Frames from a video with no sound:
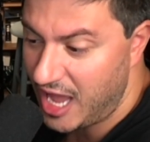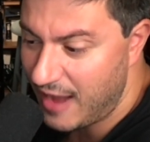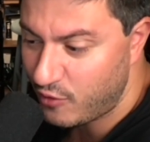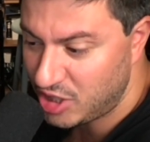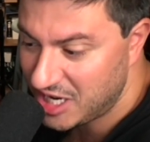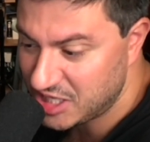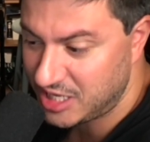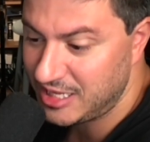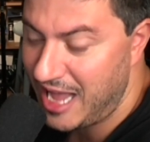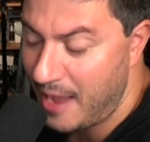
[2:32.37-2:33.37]
Everything is
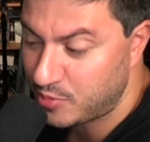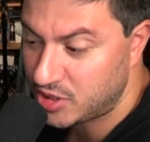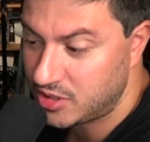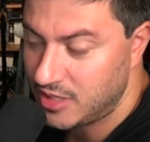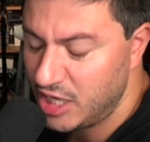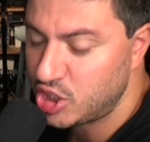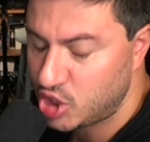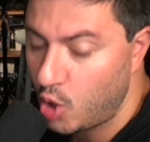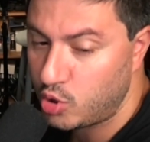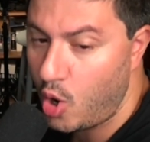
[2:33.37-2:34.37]
collapsed. It's
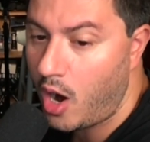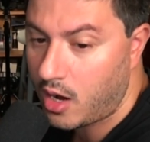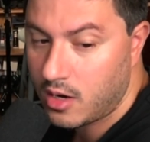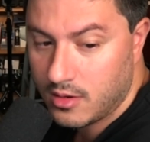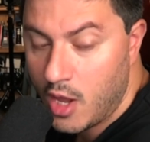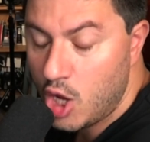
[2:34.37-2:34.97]
so dark.